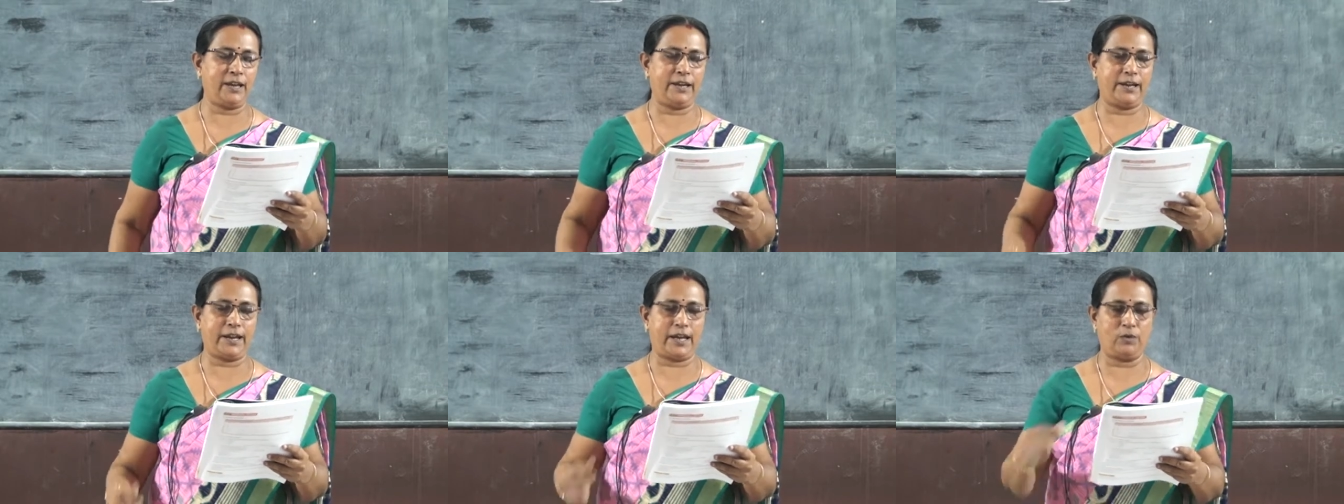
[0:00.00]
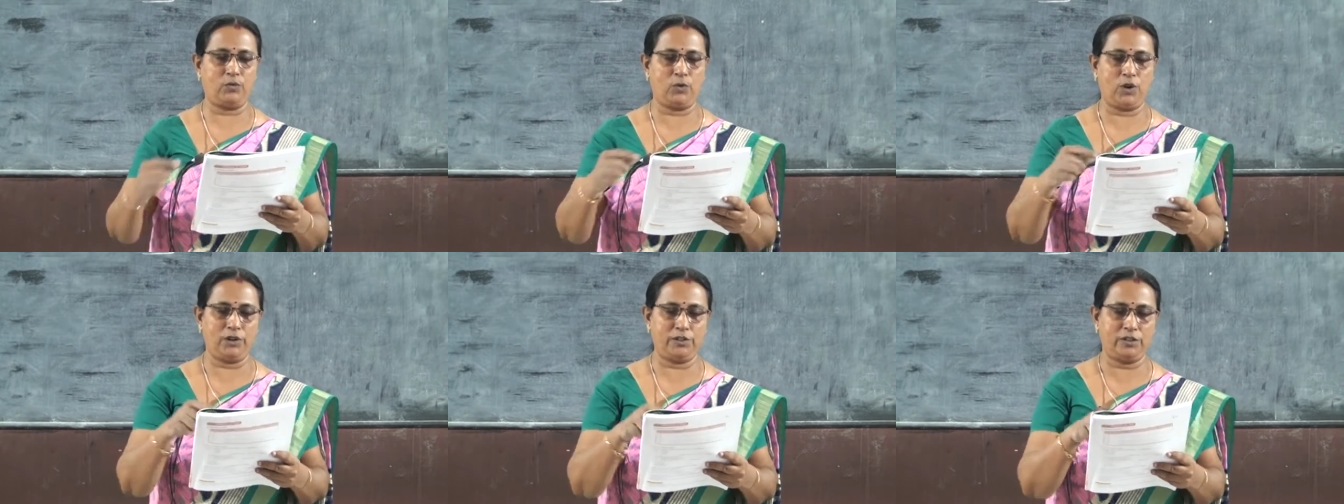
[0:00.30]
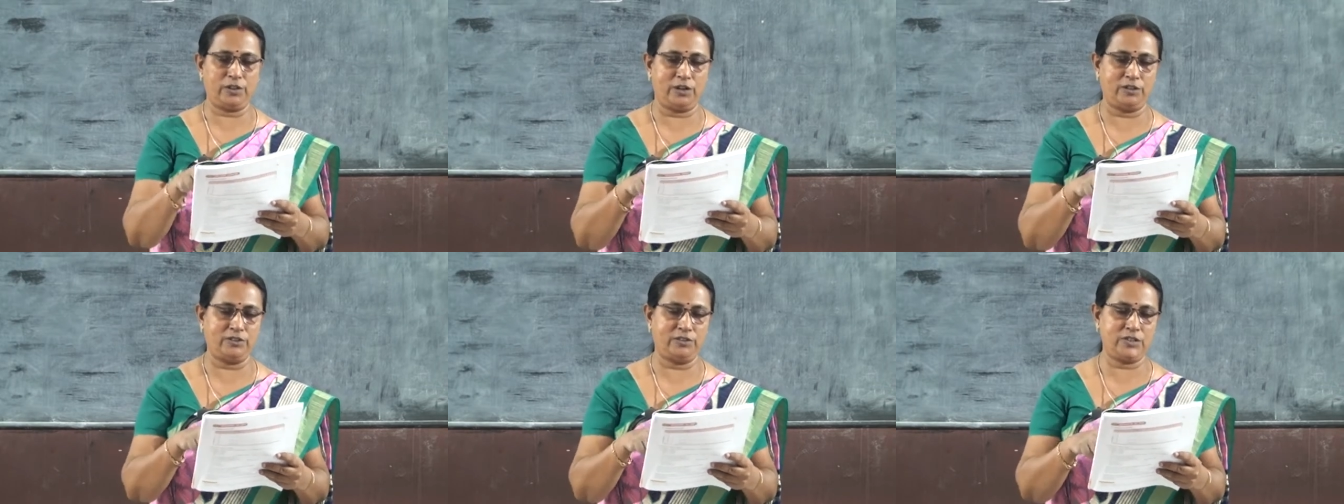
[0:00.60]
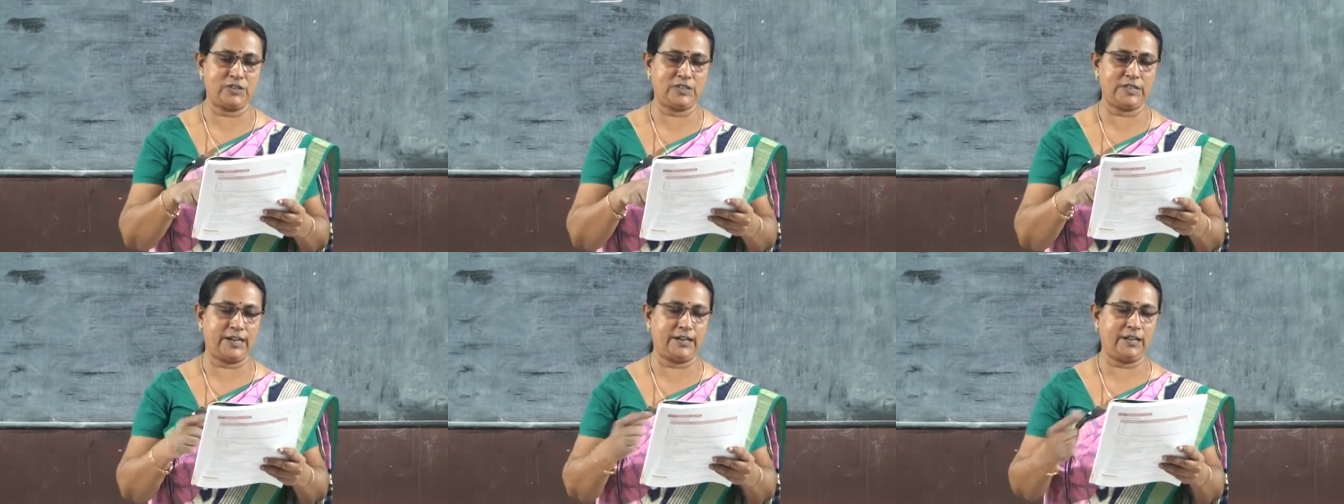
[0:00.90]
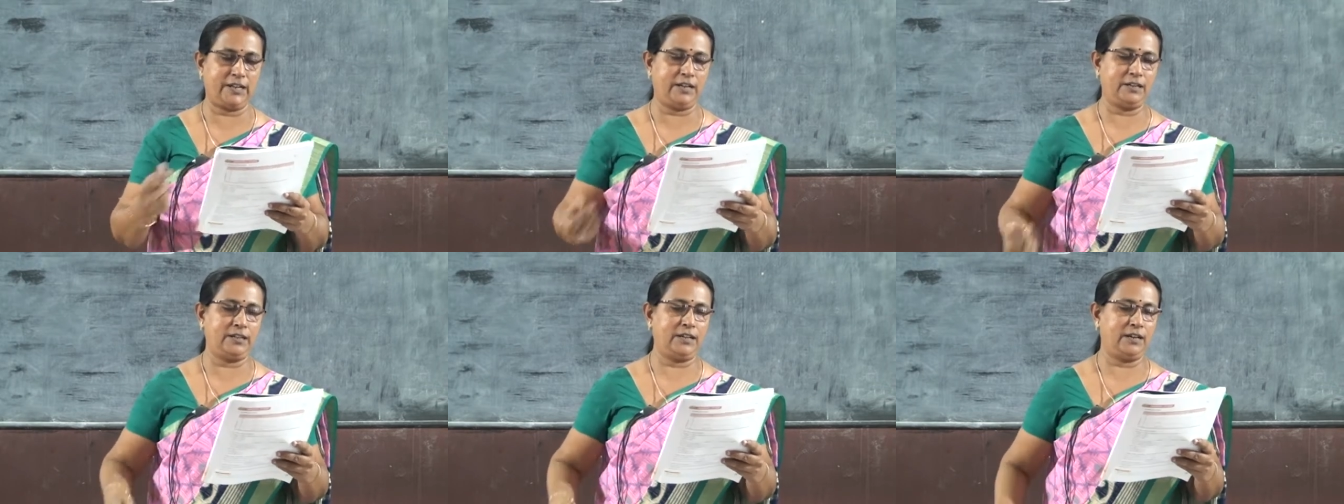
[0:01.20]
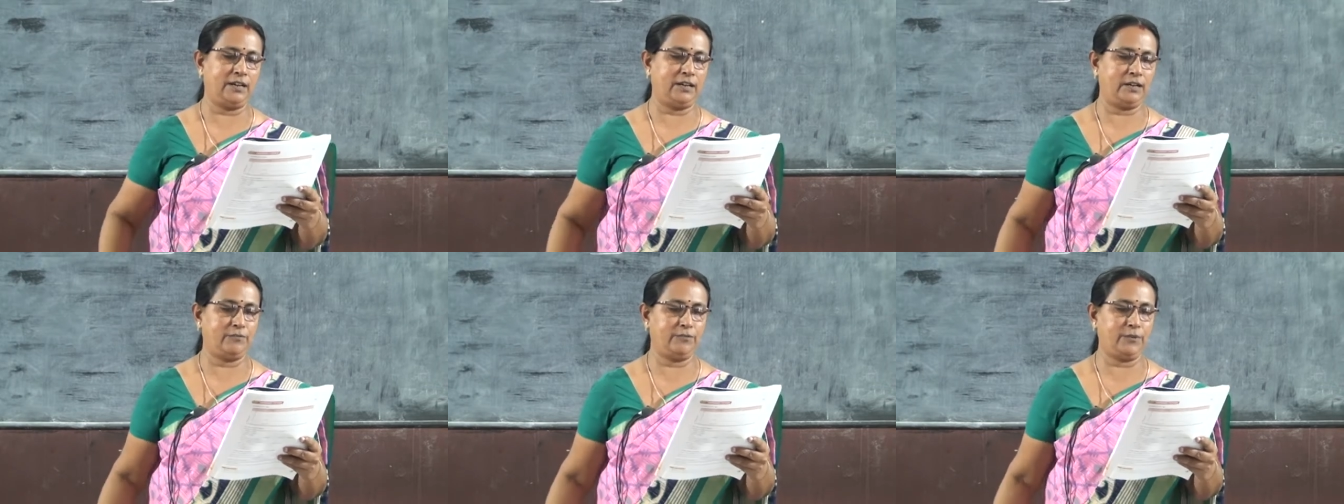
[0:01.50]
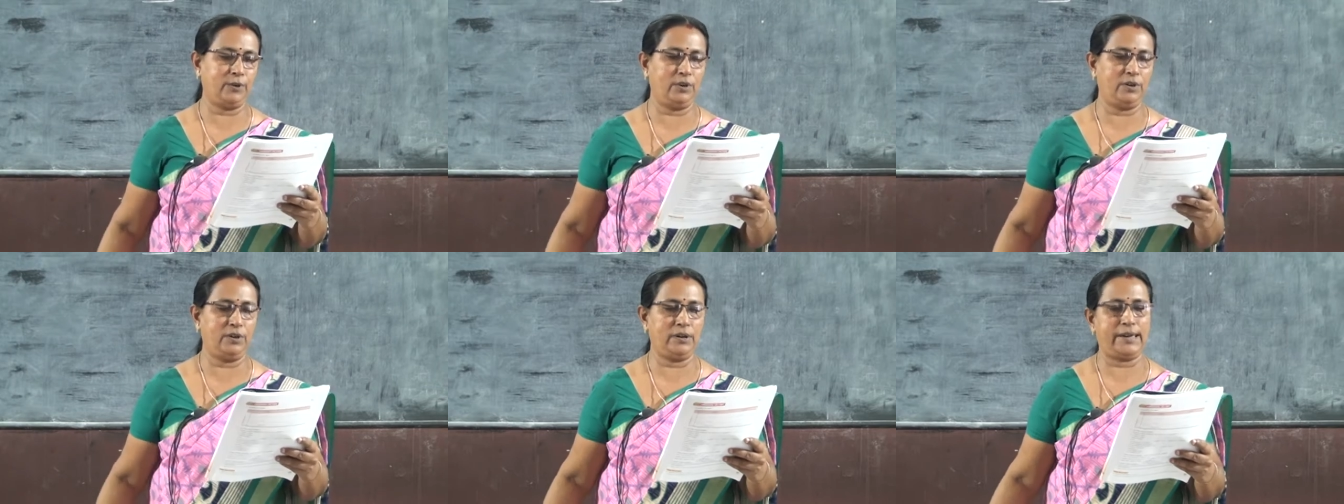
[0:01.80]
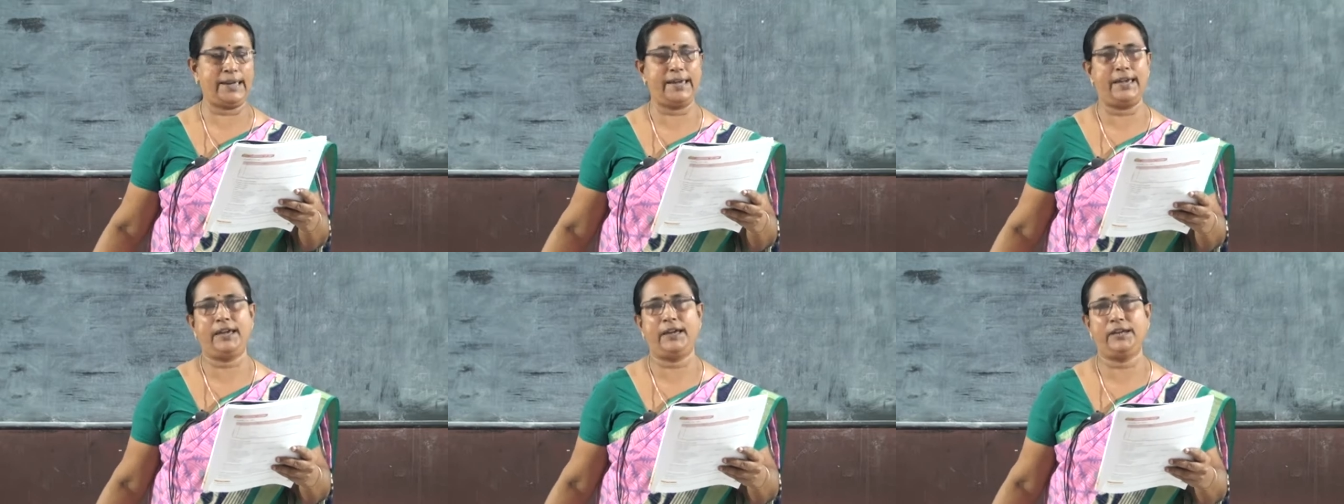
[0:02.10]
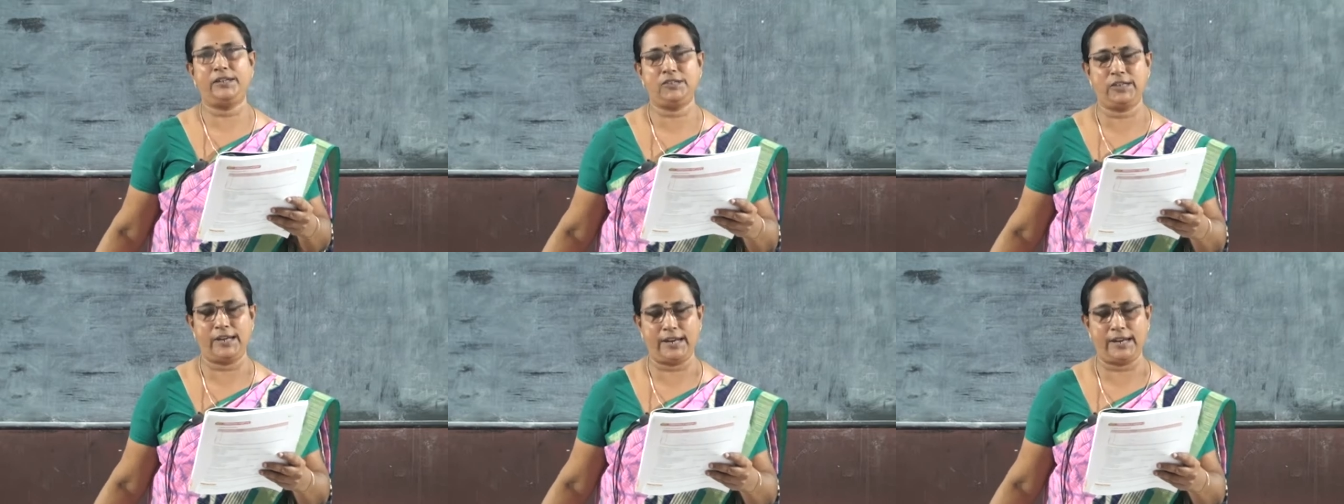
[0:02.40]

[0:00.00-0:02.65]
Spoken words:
and I want you all to study the full 8